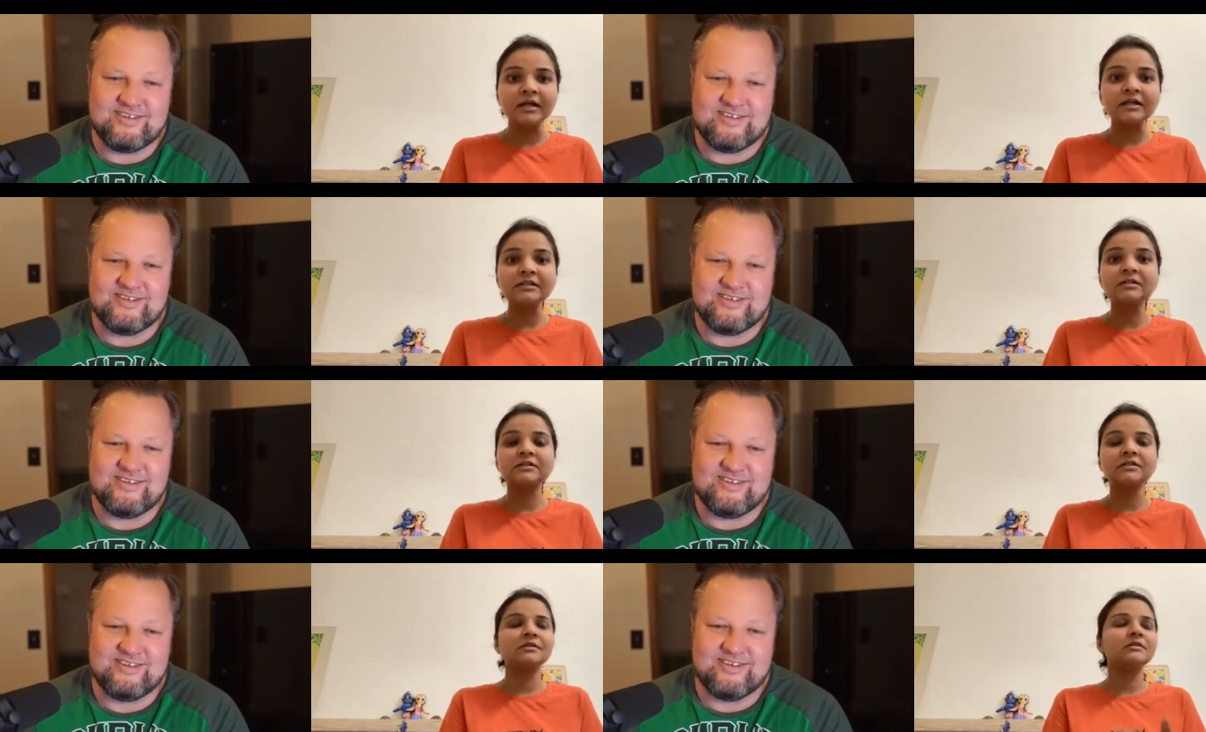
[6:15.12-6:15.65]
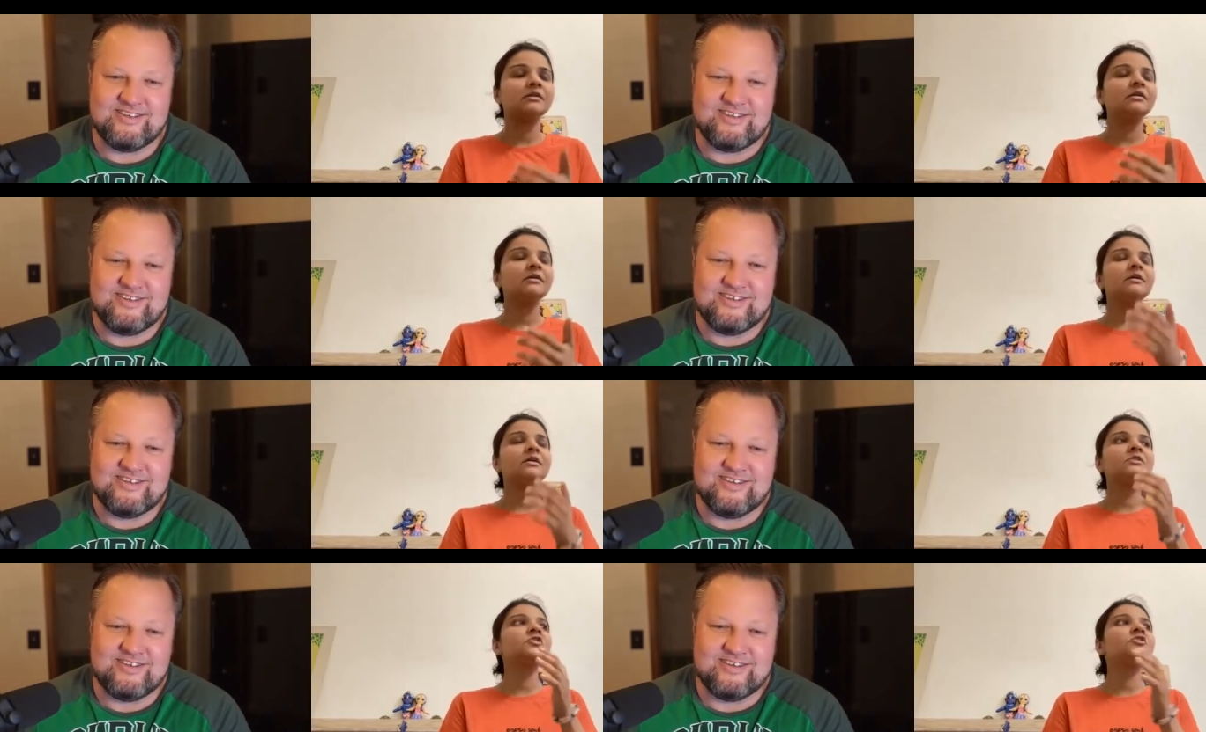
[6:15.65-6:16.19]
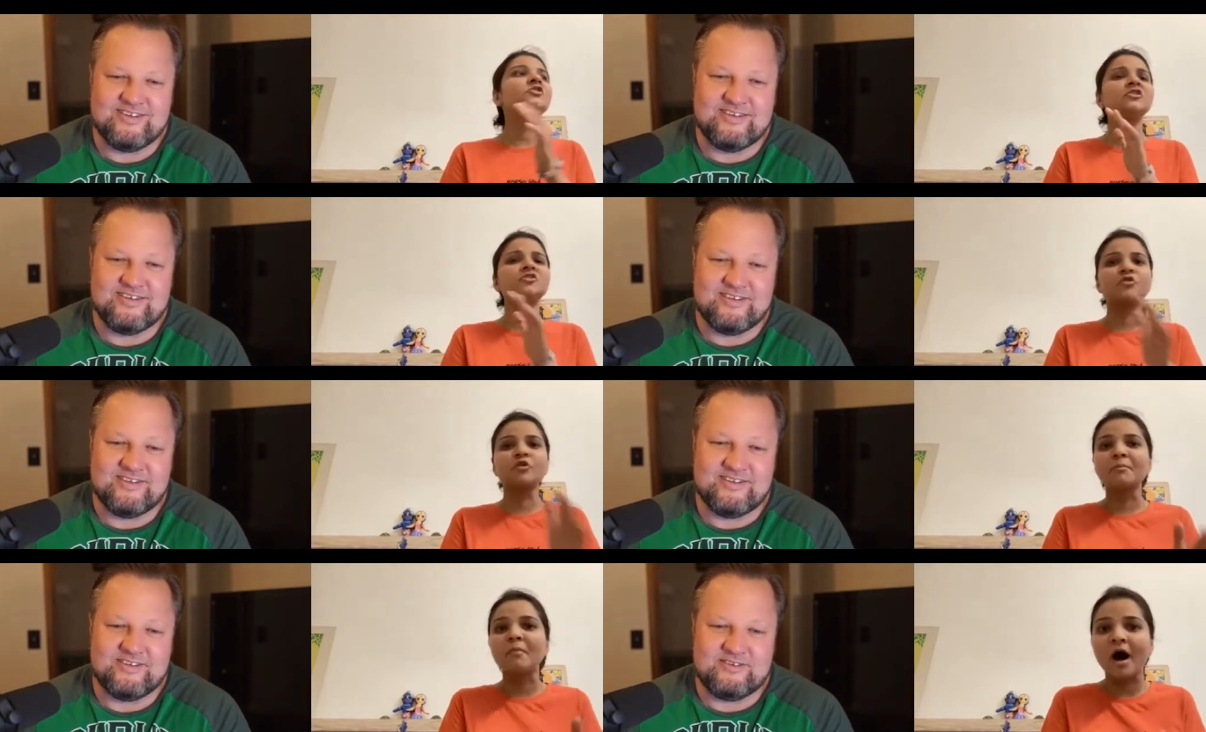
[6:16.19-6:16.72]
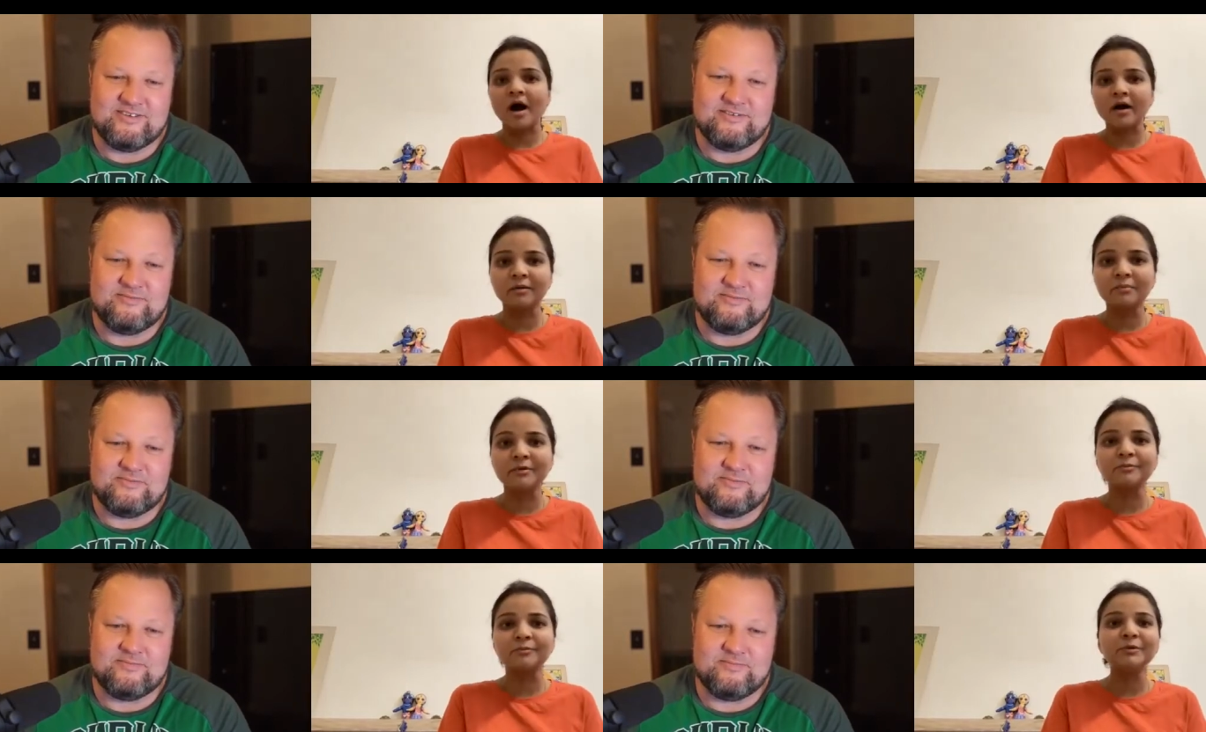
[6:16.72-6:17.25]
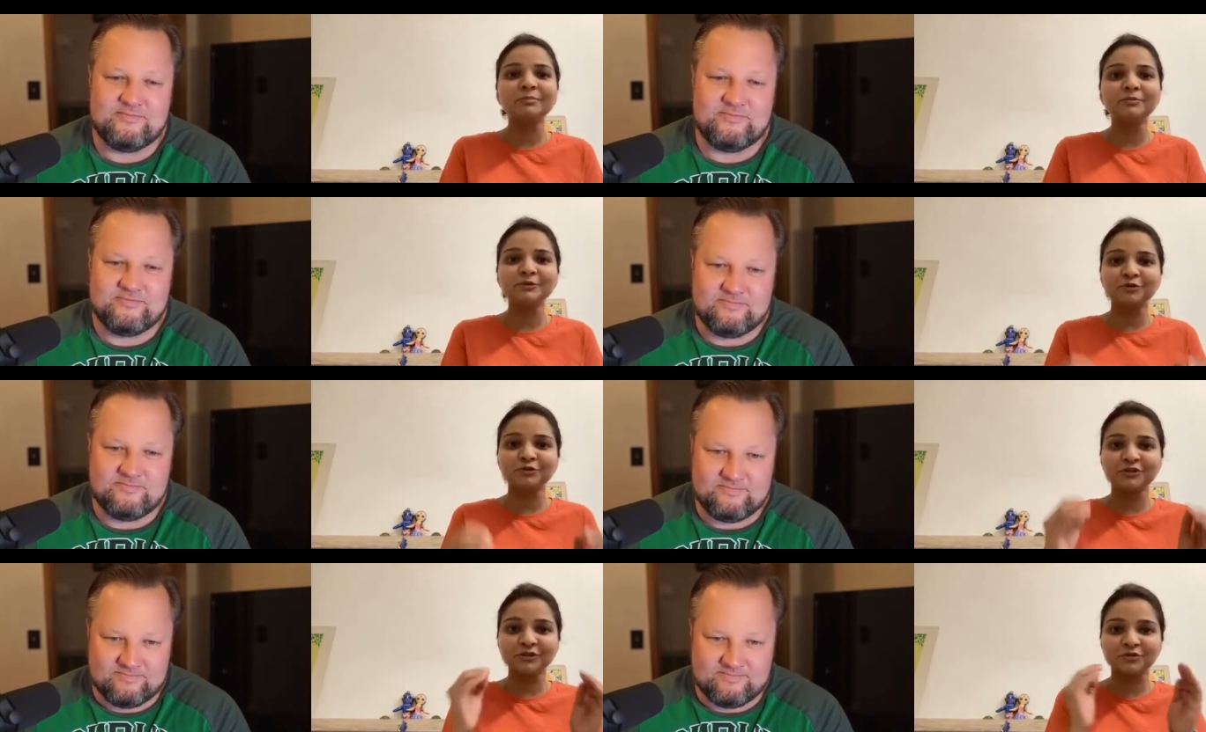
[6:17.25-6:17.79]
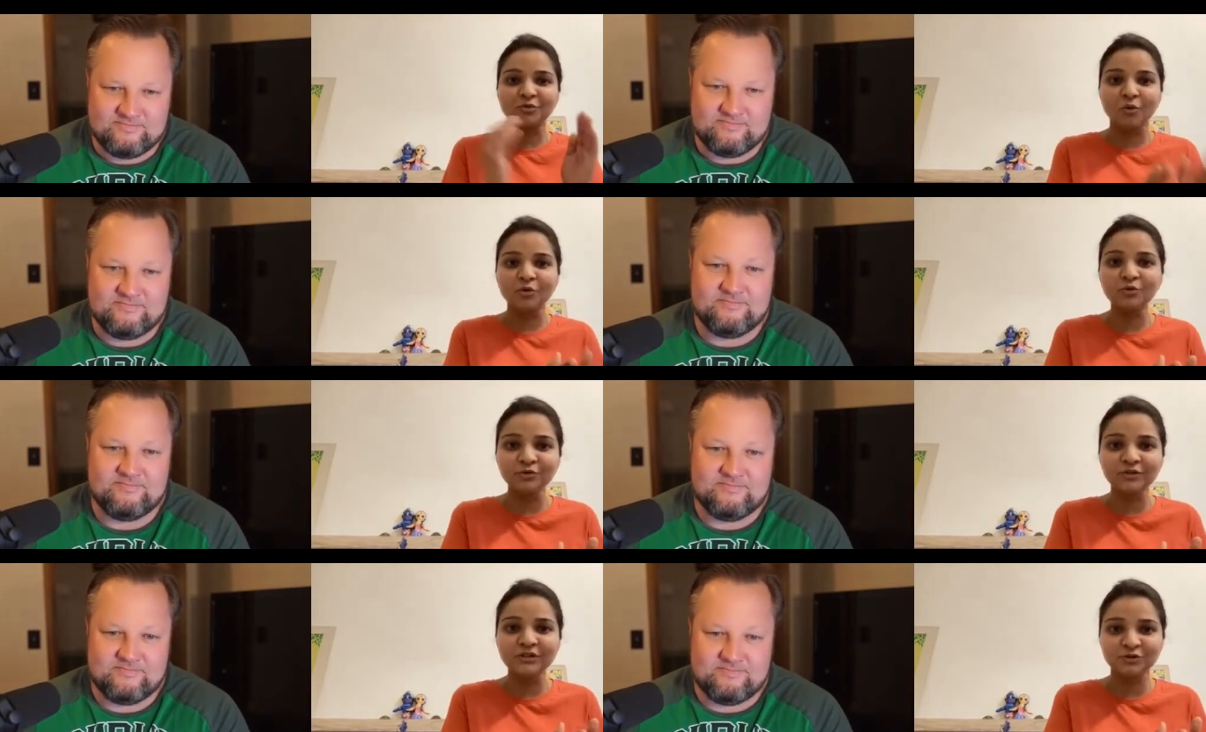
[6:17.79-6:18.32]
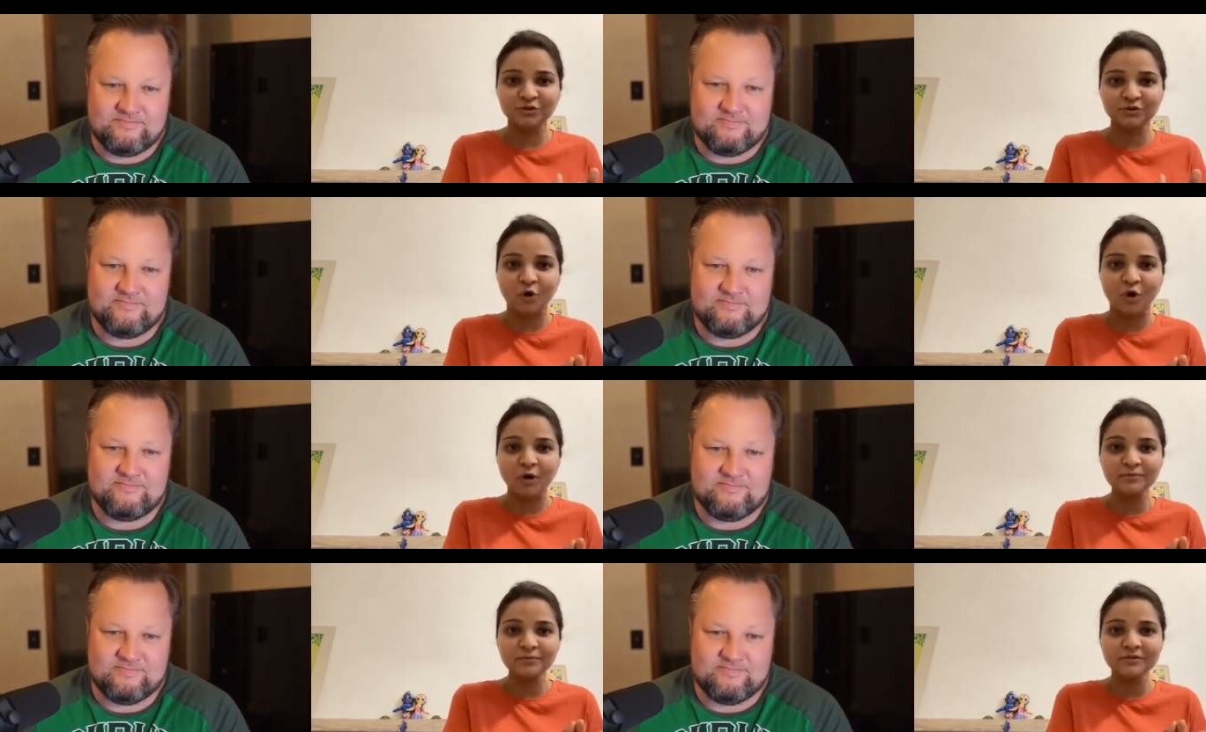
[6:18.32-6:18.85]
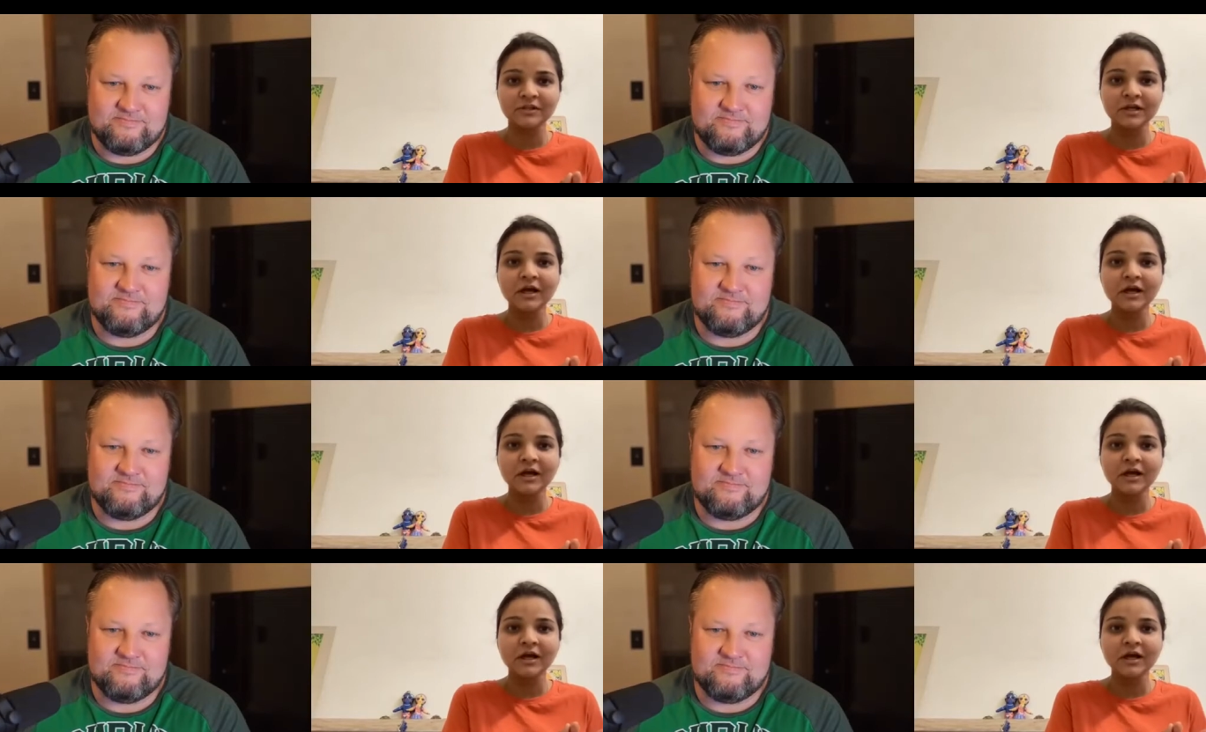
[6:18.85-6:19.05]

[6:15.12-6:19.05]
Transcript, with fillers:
Speaker 1: is is just remarkable people should just go to these shops